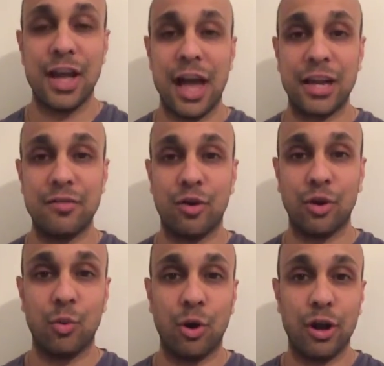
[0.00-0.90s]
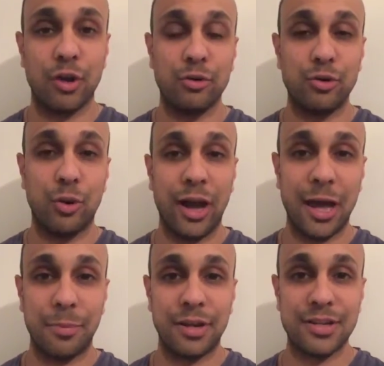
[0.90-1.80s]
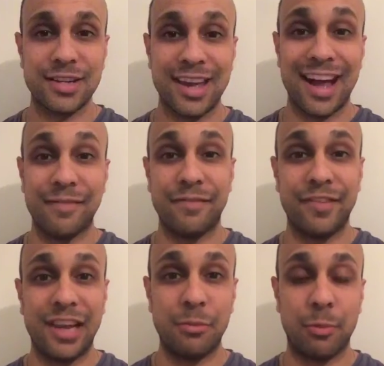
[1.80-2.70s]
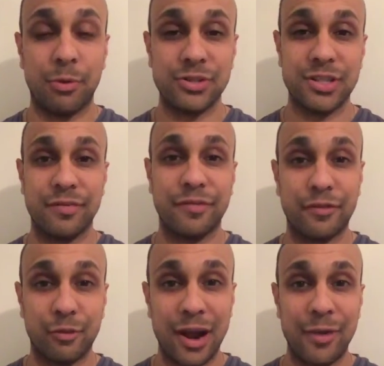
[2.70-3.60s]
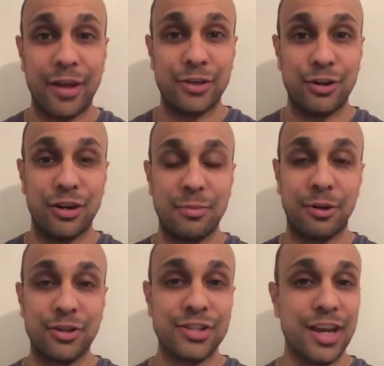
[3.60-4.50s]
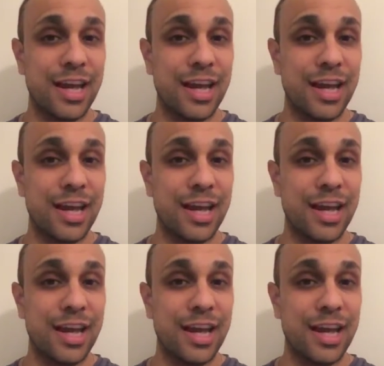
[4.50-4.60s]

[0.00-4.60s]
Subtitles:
and you've got to work on your happiness and feeling more positive throughout that journey, because